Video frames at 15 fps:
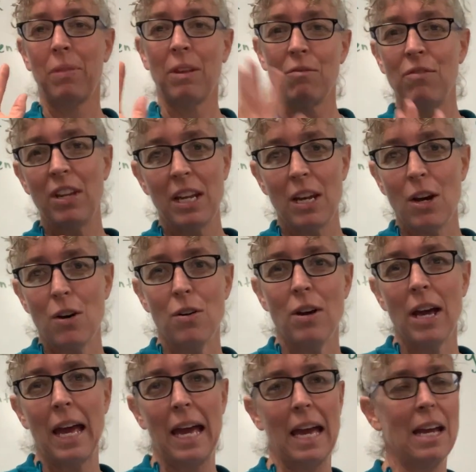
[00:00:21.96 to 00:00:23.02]
video,
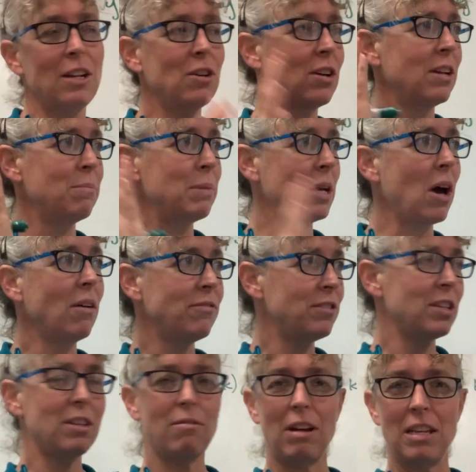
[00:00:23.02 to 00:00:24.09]
and you can be off
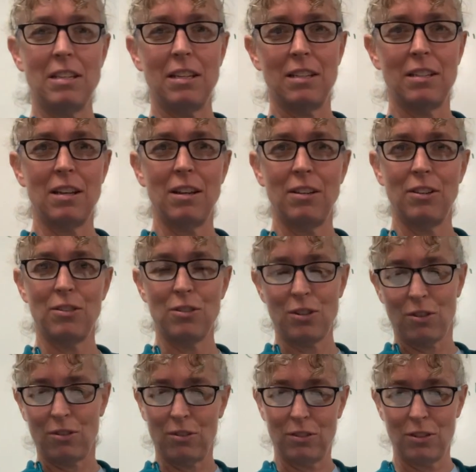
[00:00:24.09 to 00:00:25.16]
to the races on your
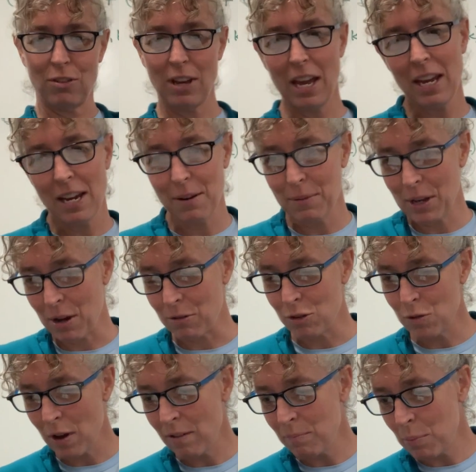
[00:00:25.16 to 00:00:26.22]
circles. Okay, here we go.
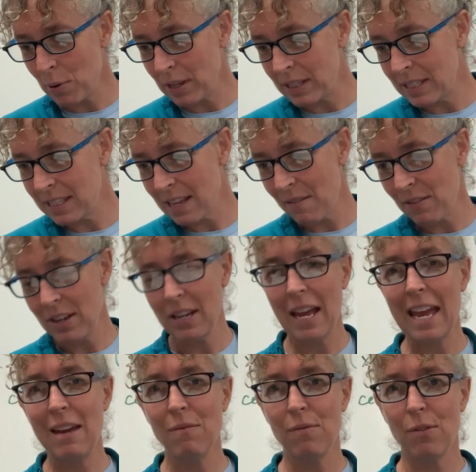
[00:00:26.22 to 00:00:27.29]
12.7,
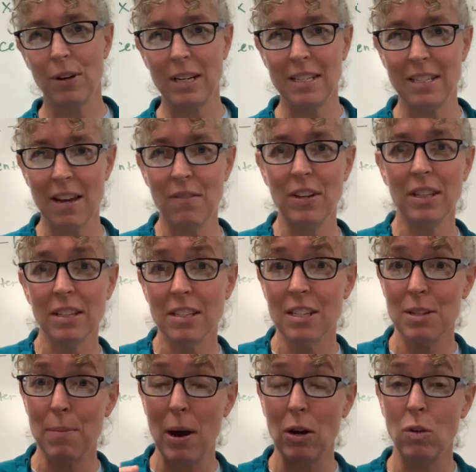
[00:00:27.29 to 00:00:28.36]
847. This
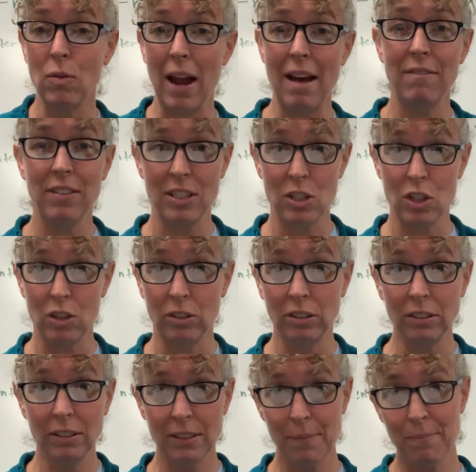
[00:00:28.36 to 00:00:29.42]
is about graphing
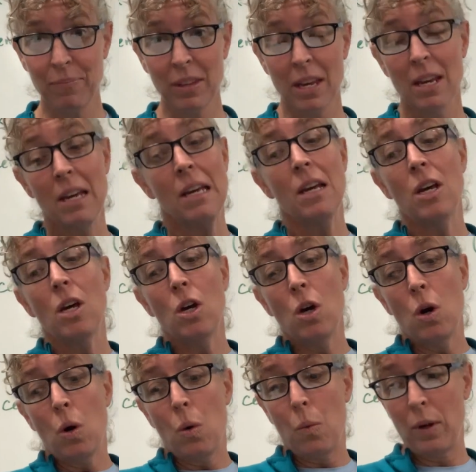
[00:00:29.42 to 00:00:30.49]
circles.
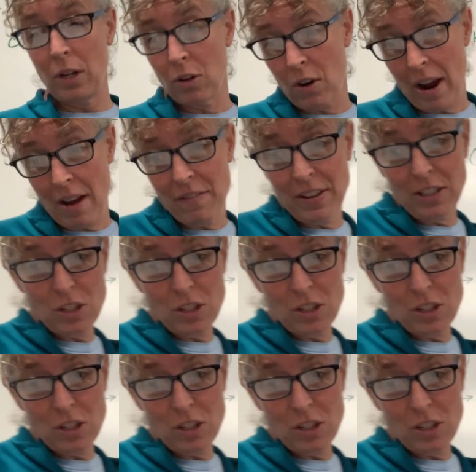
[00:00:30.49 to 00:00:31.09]
When you're graphing